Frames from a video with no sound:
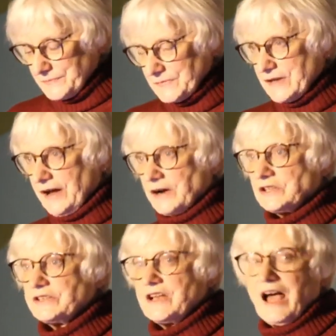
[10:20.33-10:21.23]

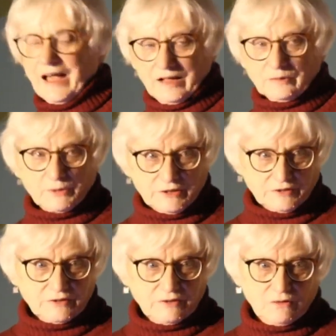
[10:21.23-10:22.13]
Carolyn
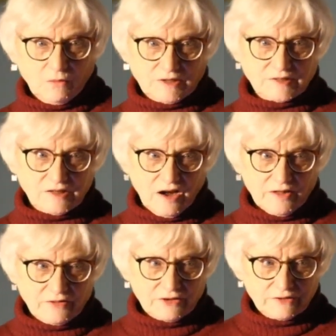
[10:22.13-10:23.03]
Heilbrun was the
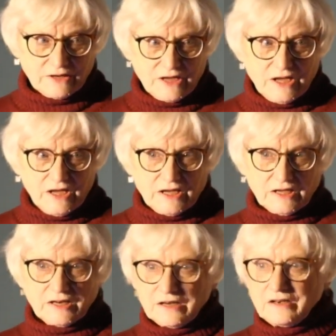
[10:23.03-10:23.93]
author.
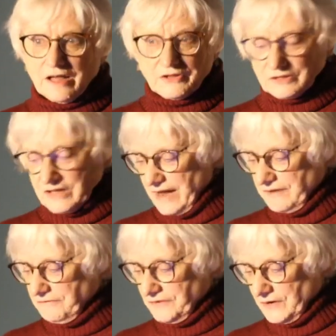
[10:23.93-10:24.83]
In another
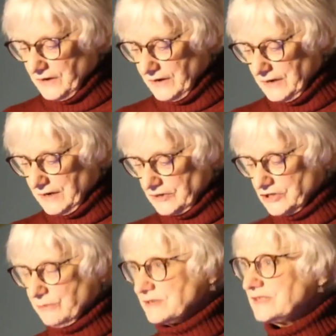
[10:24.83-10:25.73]
life, uh,
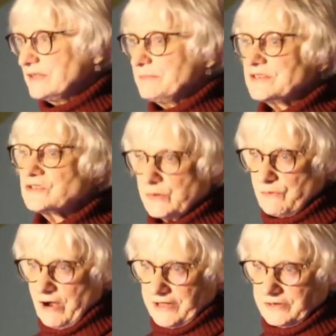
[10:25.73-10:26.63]
she was the mystery
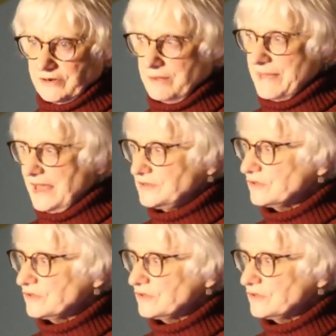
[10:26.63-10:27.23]
writer Amanda